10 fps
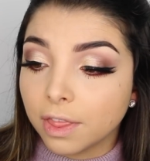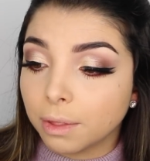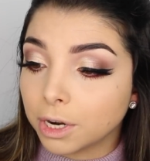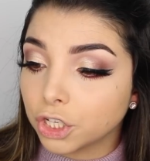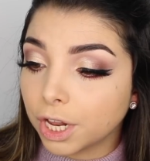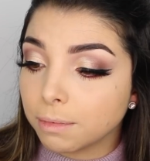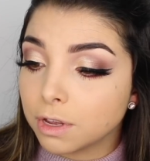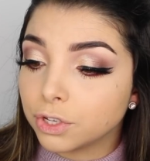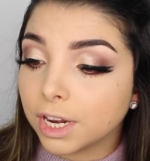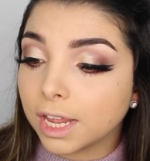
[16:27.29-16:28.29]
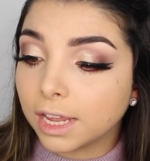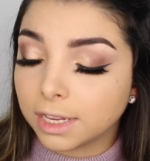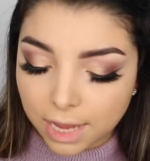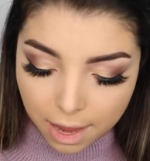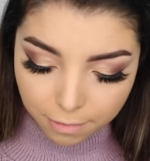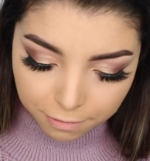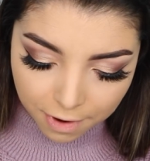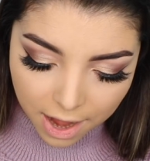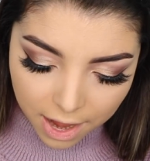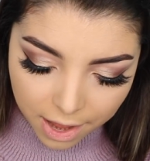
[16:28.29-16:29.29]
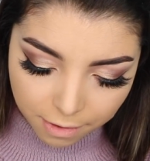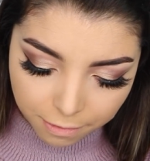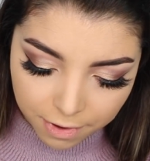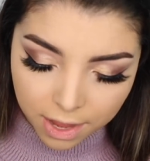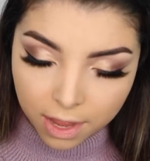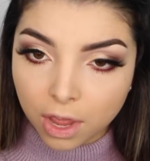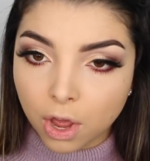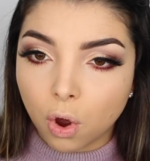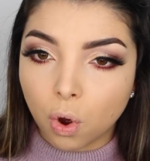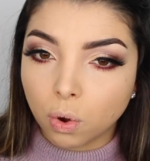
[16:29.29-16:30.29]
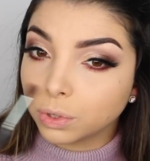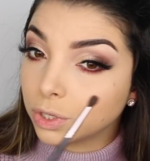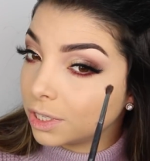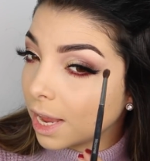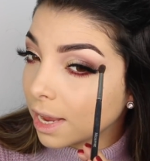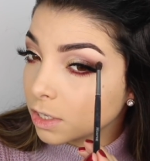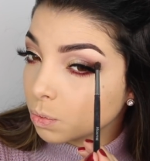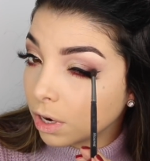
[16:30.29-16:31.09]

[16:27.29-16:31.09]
The brush that I'm using is M506,